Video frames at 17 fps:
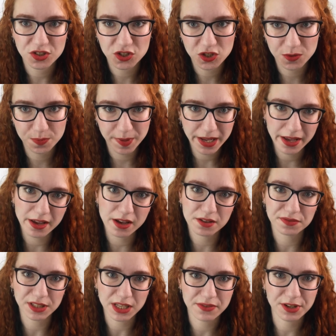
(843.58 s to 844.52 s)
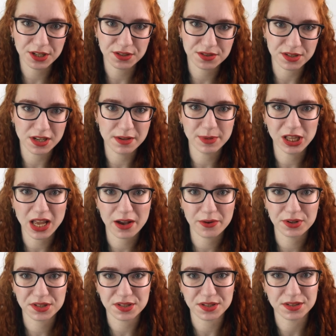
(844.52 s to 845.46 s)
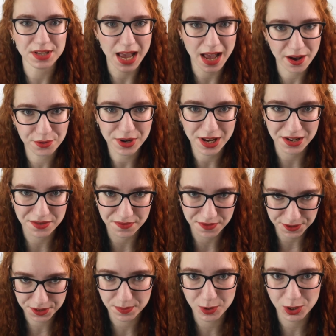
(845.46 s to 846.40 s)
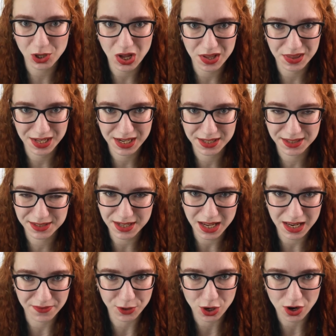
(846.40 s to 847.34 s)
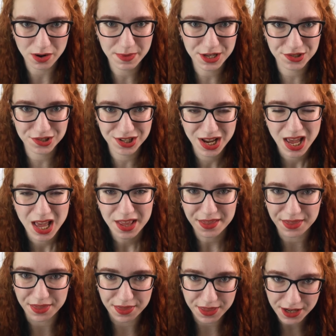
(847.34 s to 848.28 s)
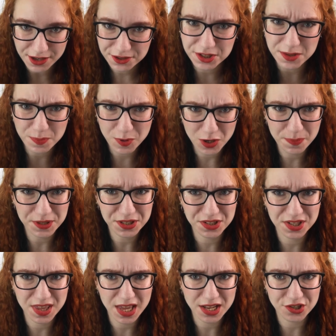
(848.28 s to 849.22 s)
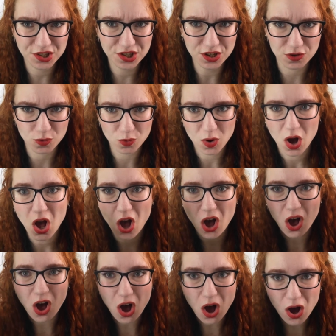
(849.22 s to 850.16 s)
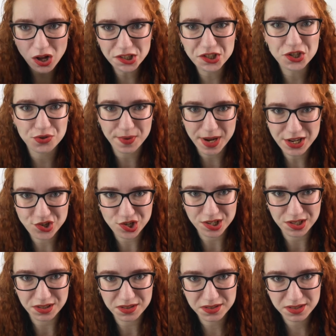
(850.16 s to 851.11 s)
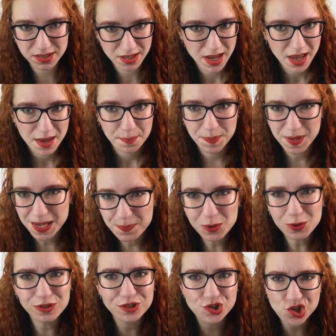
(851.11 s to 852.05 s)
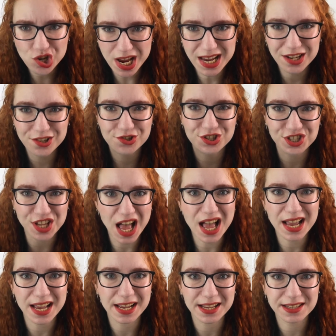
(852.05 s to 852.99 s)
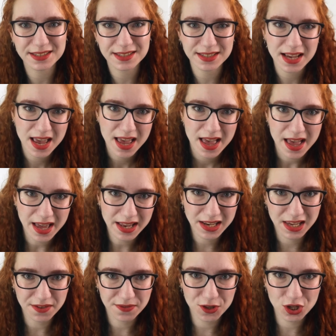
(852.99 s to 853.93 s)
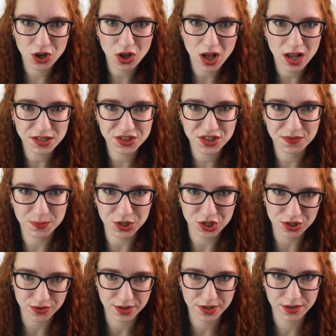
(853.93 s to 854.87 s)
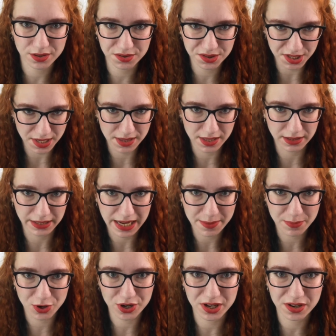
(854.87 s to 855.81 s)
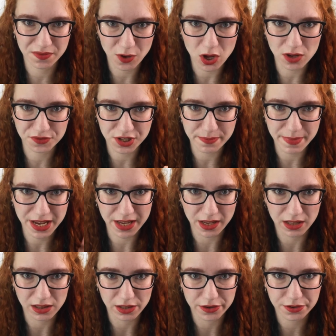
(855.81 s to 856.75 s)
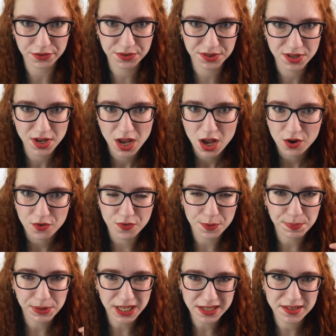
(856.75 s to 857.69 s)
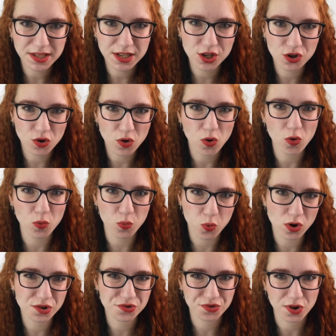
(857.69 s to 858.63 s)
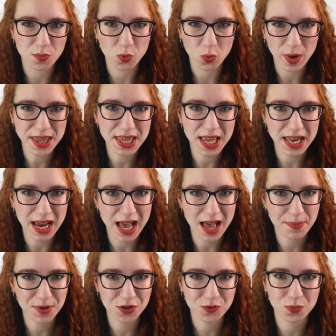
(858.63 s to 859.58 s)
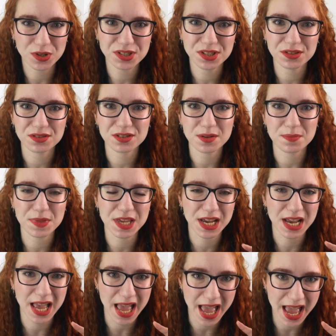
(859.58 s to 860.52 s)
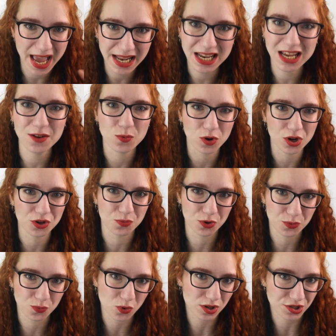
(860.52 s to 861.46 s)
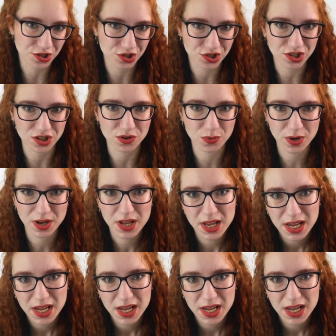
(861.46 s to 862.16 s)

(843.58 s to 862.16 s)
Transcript: speaking of leaving seam allowances out and visible on the inside of a garment, there's a purpose to that too. Alterations. People change size. And given the cost of materials and the labor involved in making clothes, replacing your whole wardrobe when that happened wasn't something anyone would want to do.